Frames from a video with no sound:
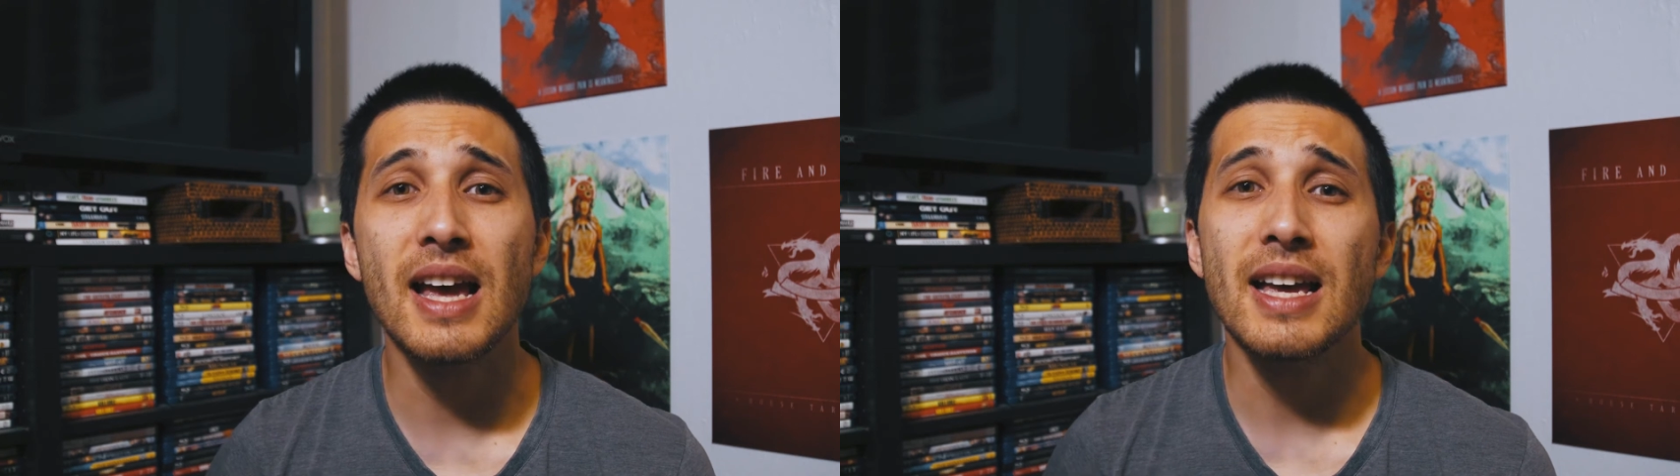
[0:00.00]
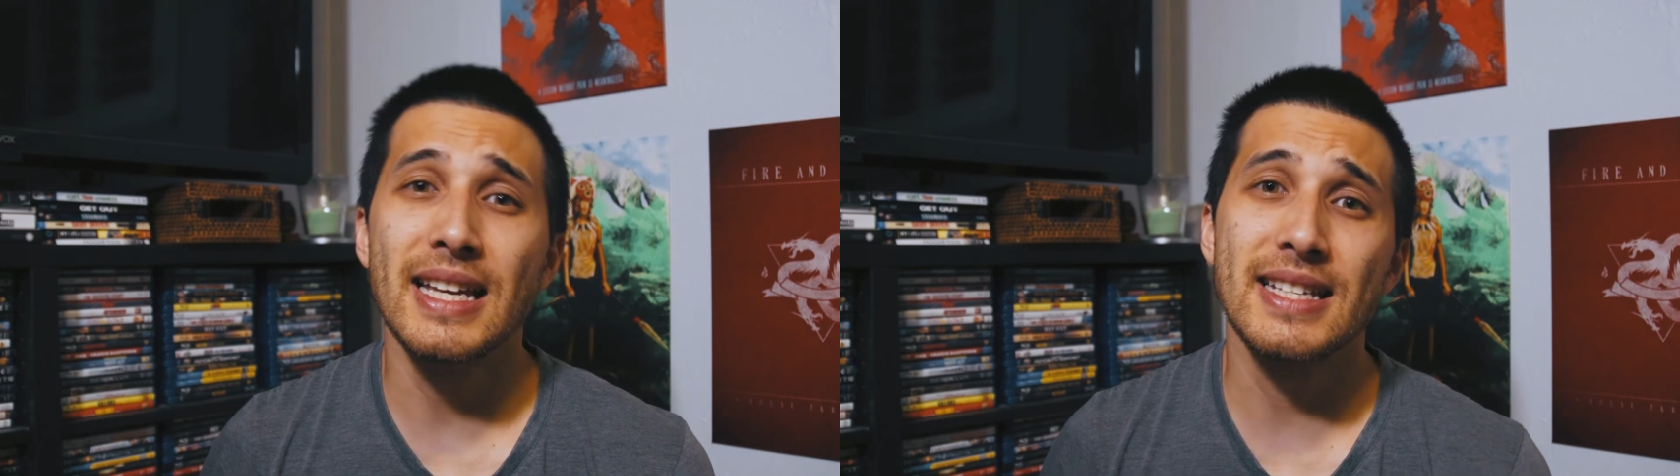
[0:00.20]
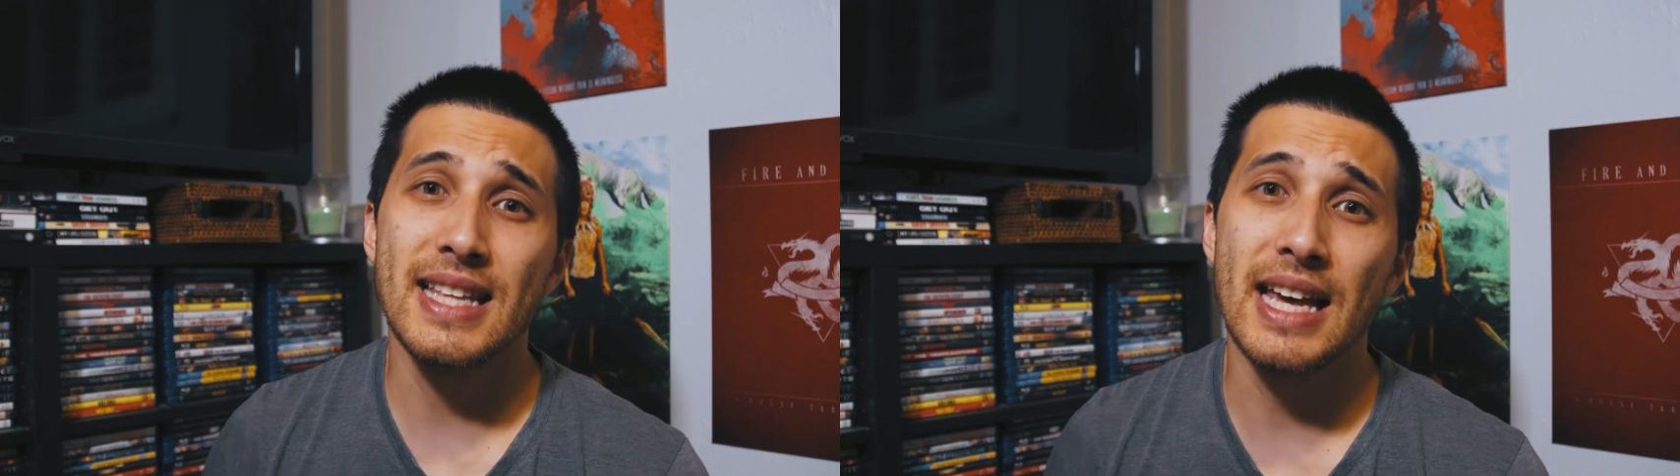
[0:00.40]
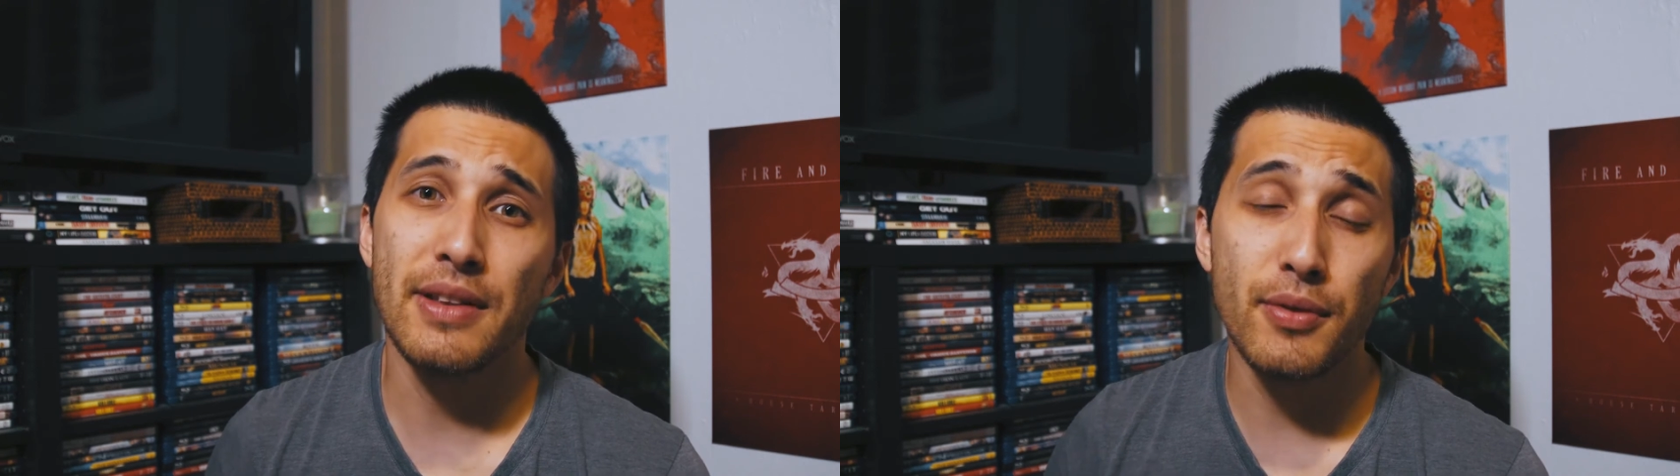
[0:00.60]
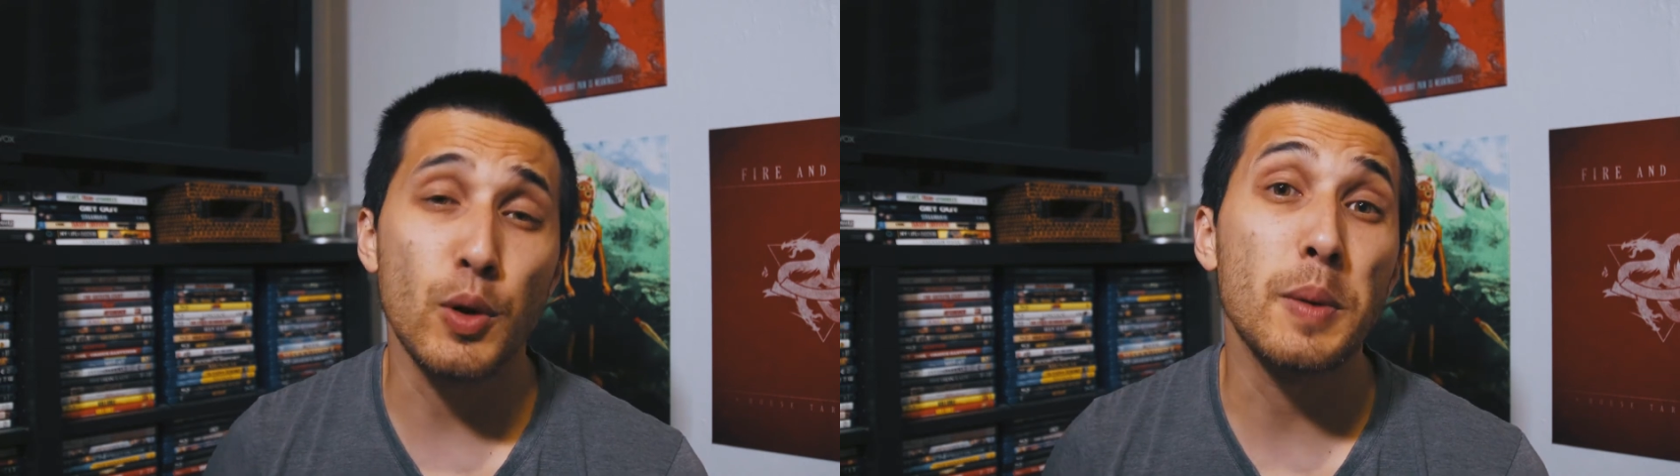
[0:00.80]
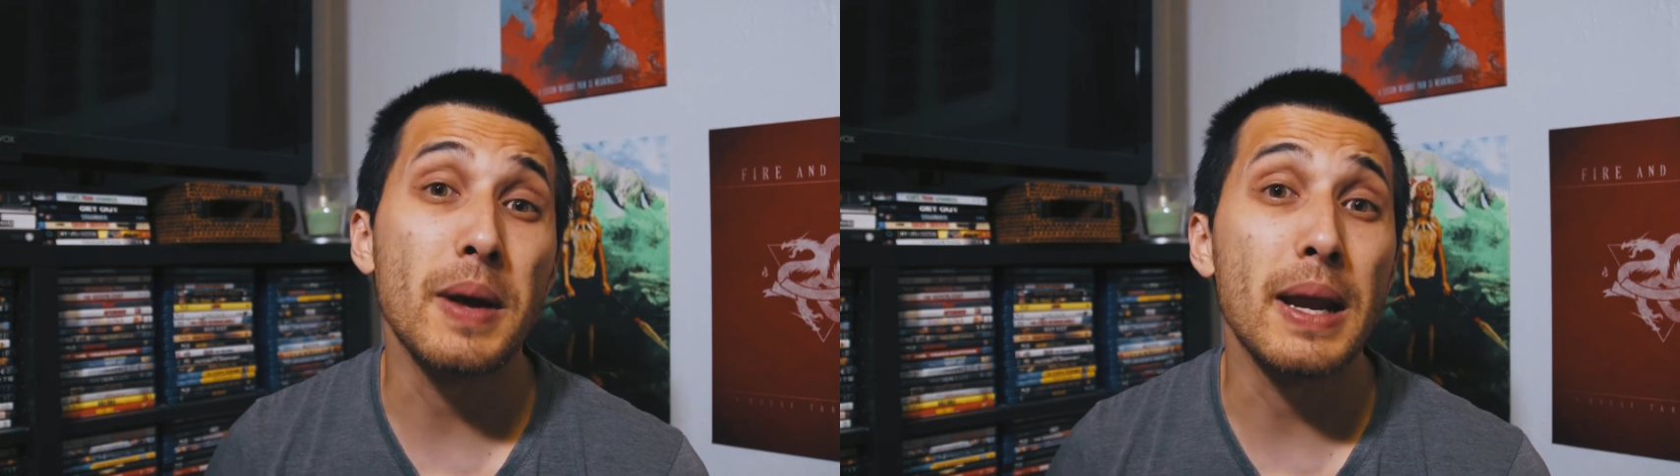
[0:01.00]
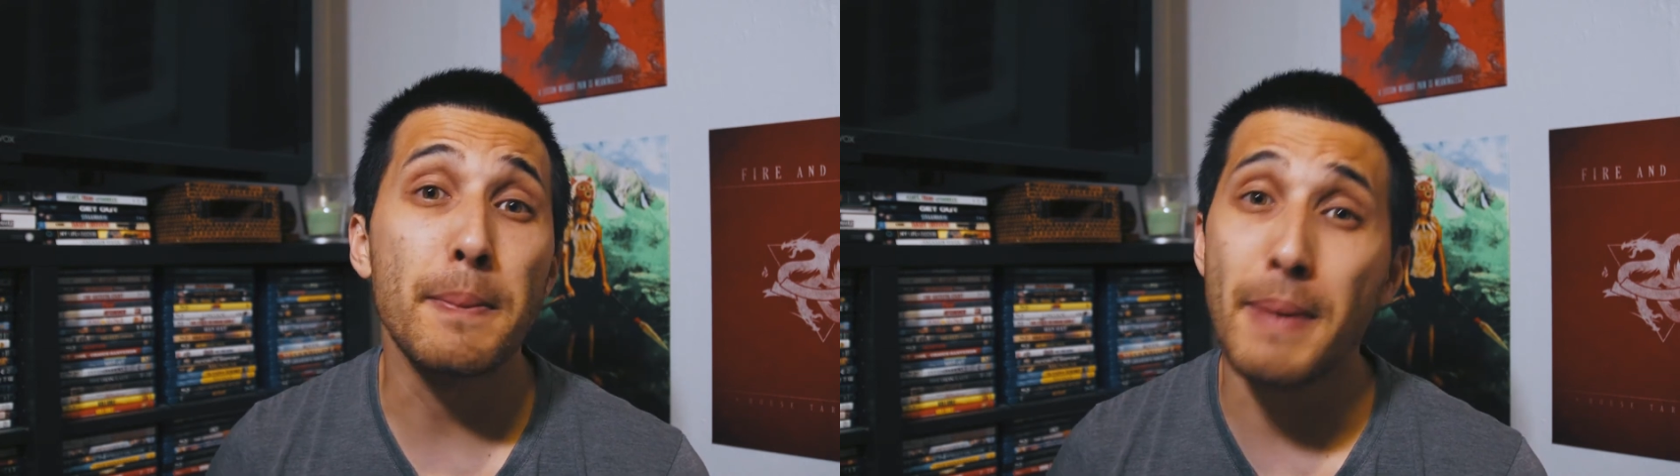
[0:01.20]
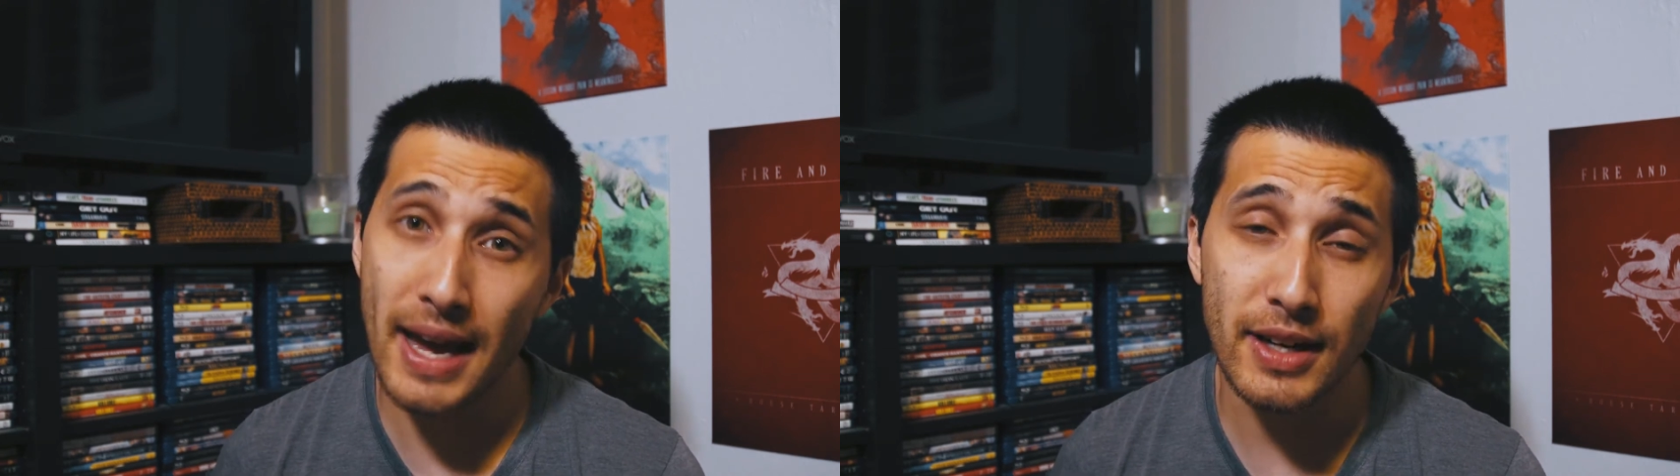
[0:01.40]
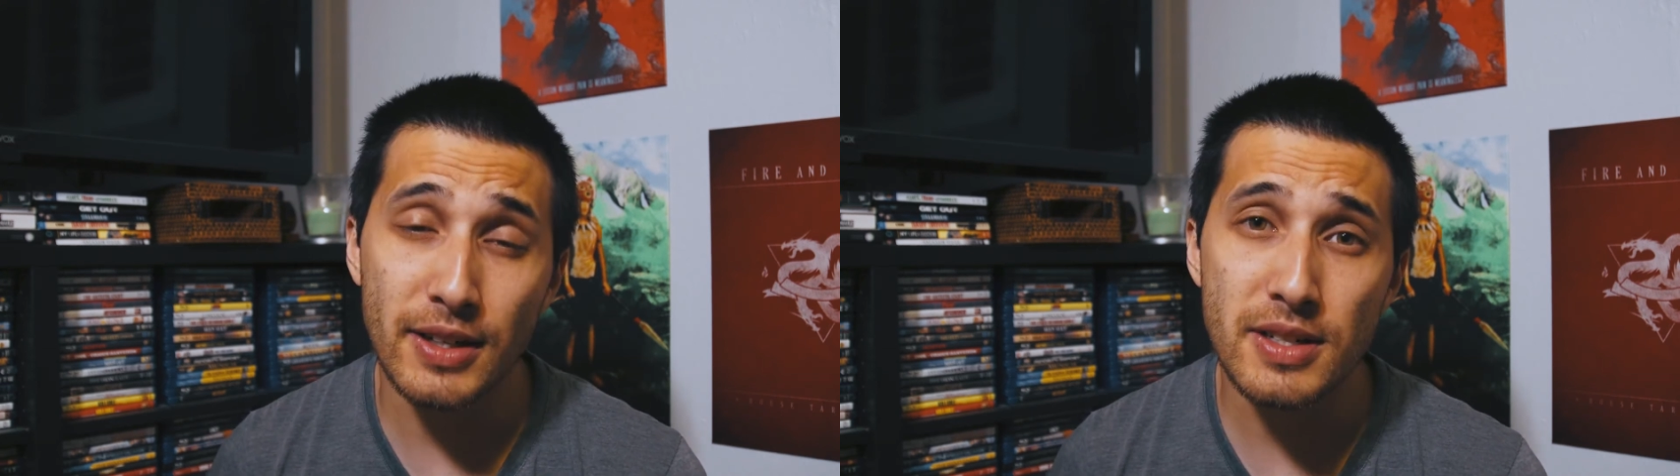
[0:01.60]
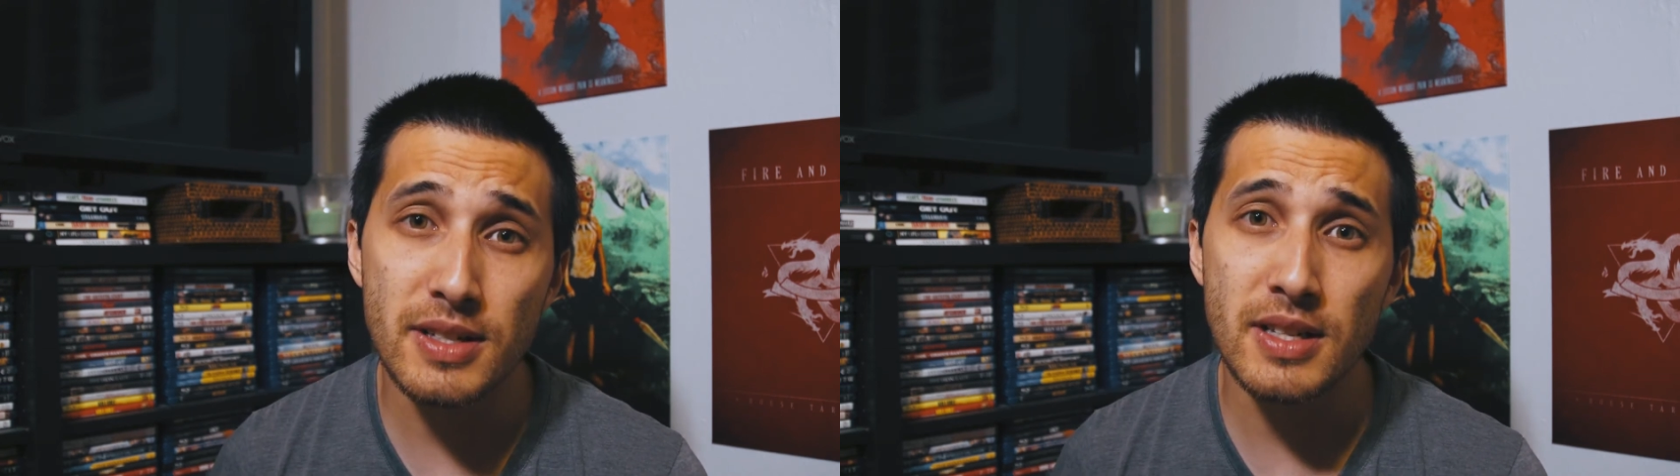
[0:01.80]
is that format
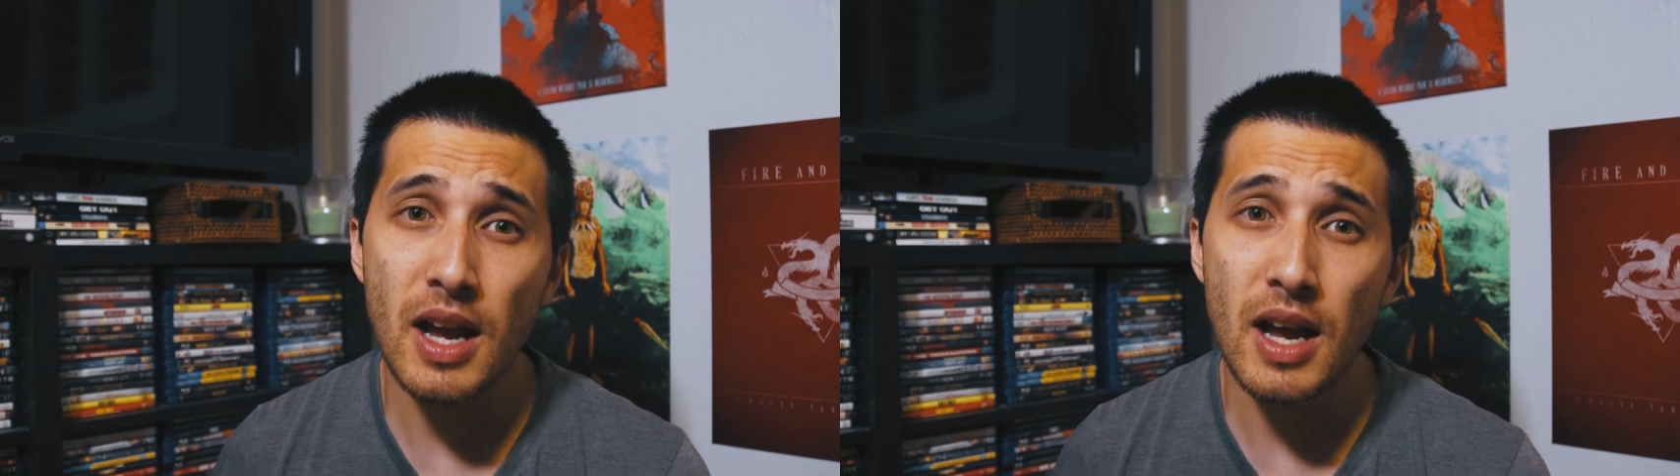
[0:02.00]
matters.